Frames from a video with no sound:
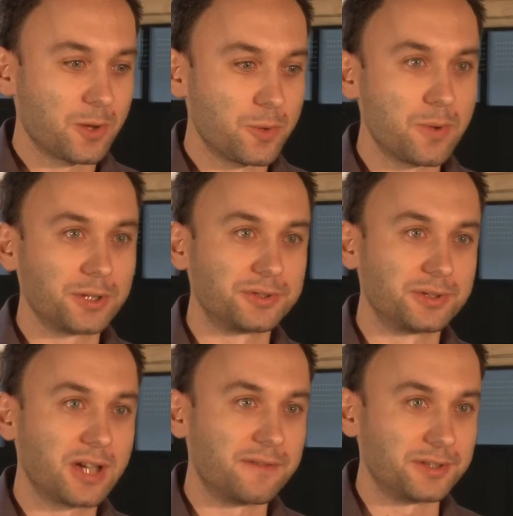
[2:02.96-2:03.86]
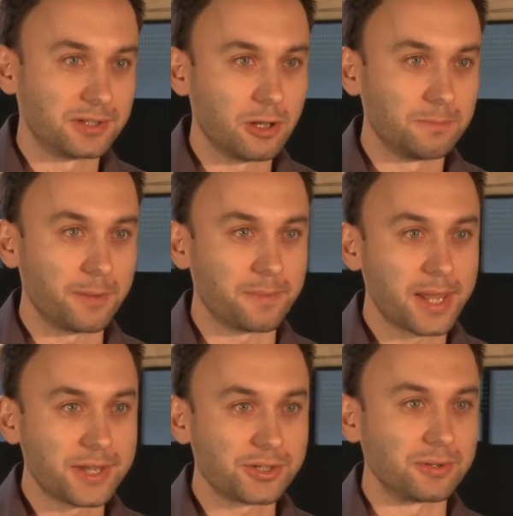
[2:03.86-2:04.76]
we wanted to cover the whole
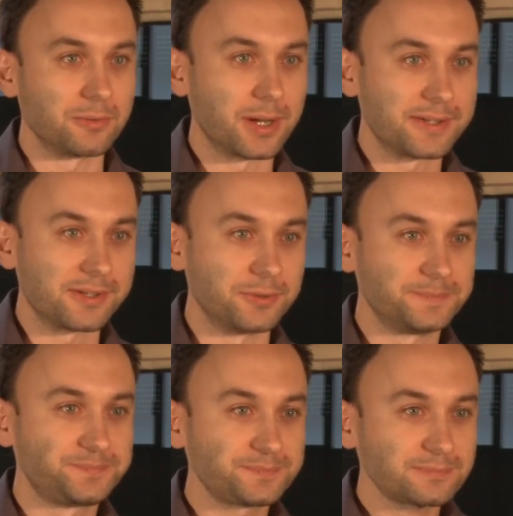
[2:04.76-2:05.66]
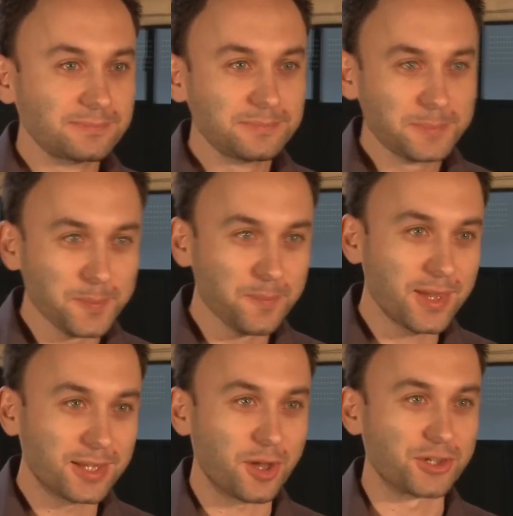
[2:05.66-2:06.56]
population, right? So
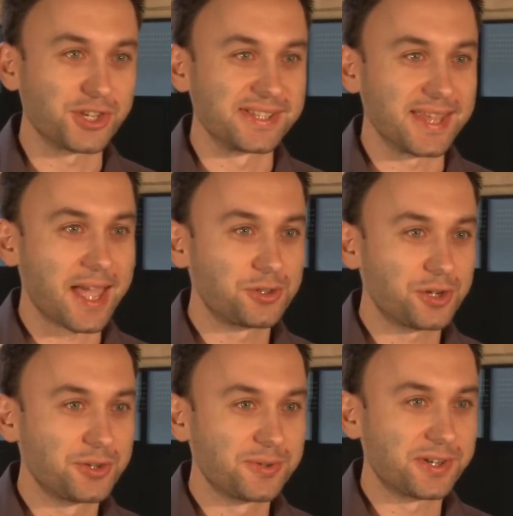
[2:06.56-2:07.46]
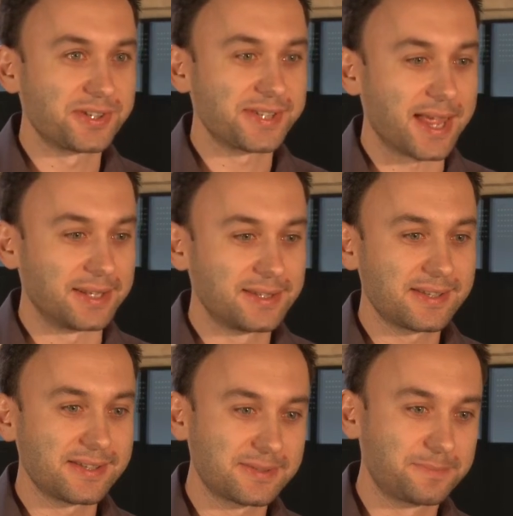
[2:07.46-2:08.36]
not just the Android users, and
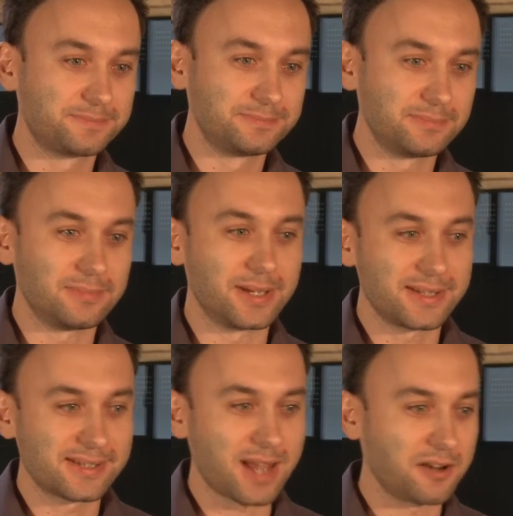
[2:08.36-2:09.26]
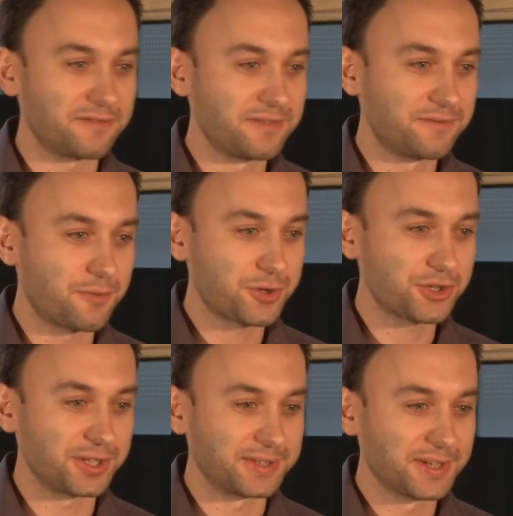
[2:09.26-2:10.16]
it is kind of
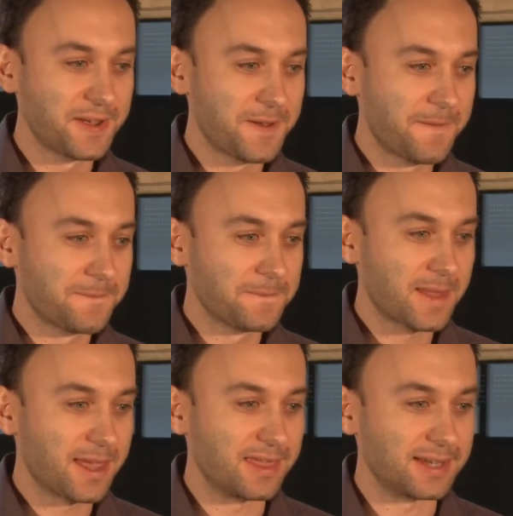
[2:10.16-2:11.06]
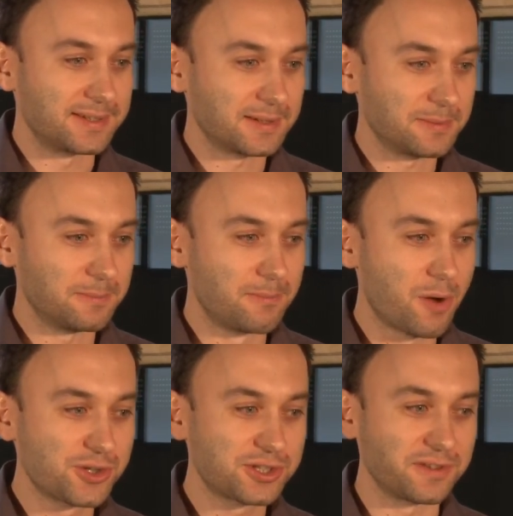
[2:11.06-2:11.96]
unfortunate that
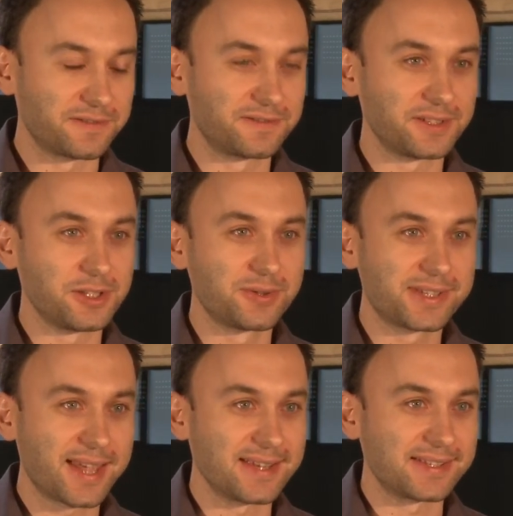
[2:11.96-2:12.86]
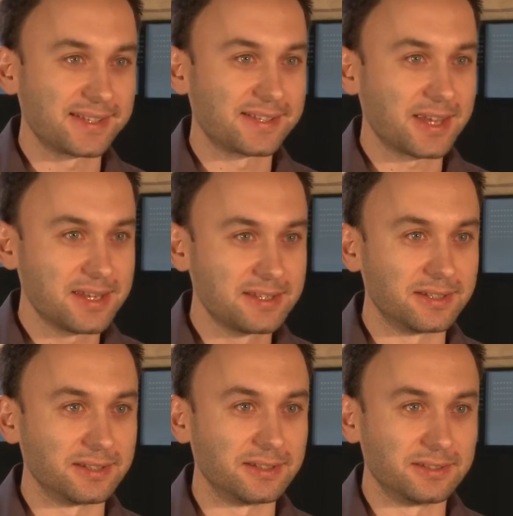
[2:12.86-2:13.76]
most of use cases in
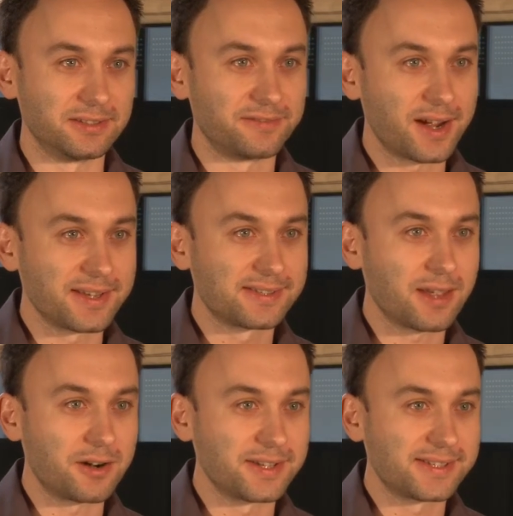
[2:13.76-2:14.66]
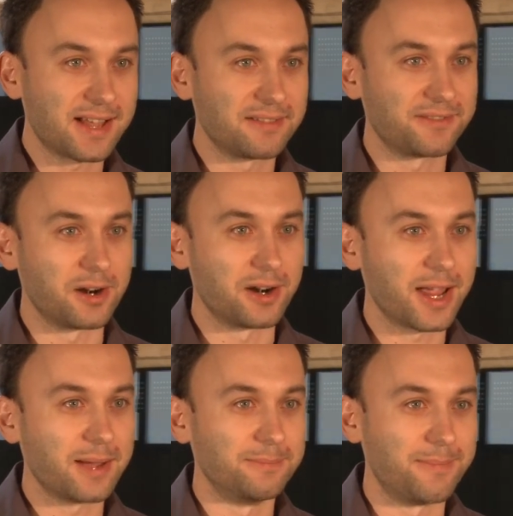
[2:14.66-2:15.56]
the FISTAR itself are
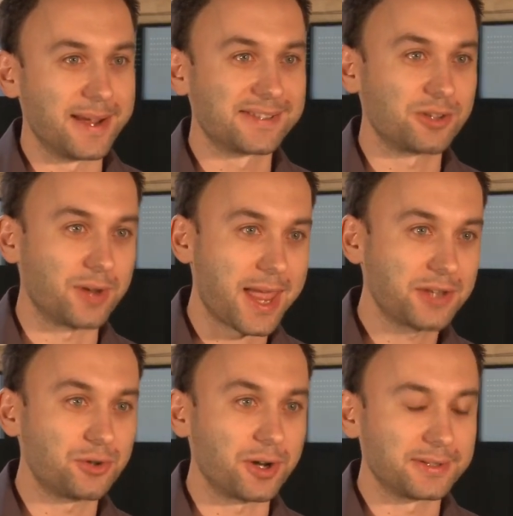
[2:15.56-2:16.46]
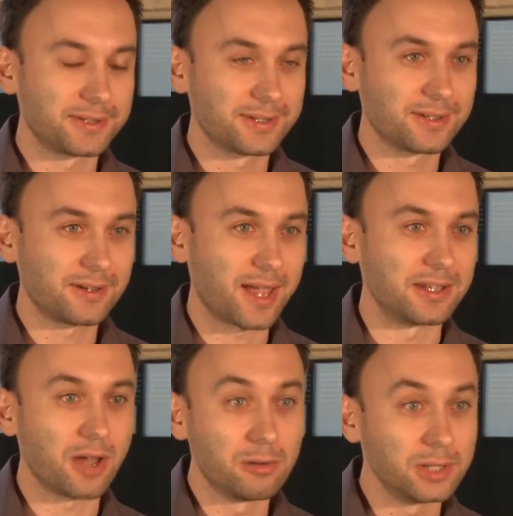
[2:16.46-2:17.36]
based on Android
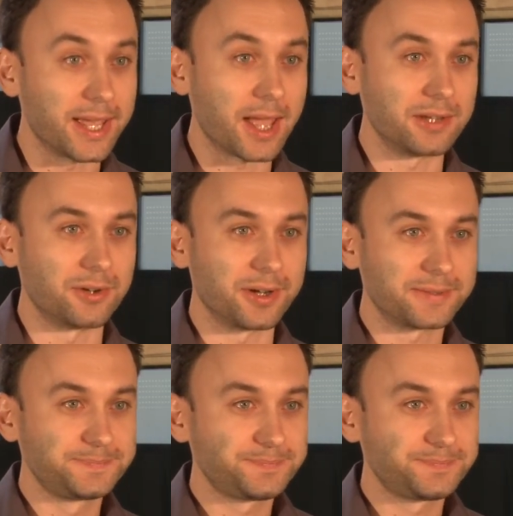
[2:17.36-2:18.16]
and only Android,